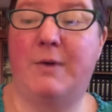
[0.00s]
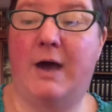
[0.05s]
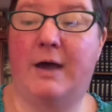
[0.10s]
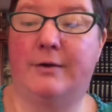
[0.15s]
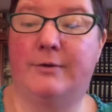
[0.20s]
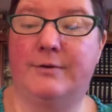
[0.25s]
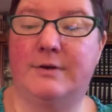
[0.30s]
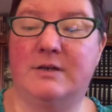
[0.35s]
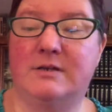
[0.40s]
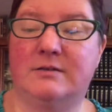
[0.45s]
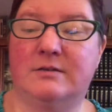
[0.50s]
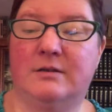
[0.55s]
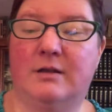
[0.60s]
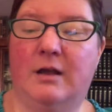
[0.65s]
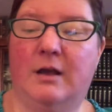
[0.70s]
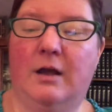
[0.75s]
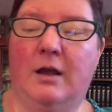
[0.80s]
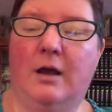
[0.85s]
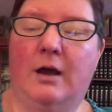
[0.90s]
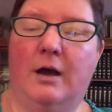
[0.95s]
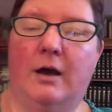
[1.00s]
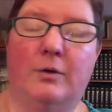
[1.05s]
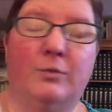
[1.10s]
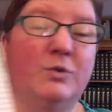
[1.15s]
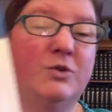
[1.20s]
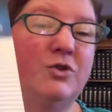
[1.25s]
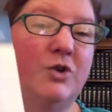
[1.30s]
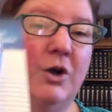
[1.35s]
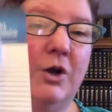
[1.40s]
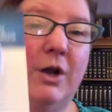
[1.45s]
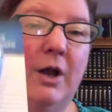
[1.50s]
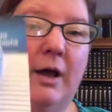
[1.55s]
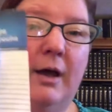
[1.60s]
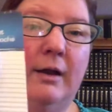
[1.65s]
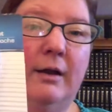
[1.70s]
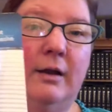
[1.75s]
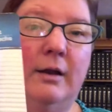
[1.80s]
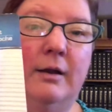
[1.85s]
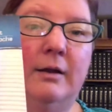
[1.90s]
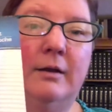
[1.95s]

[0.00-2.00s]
batteries, which are not in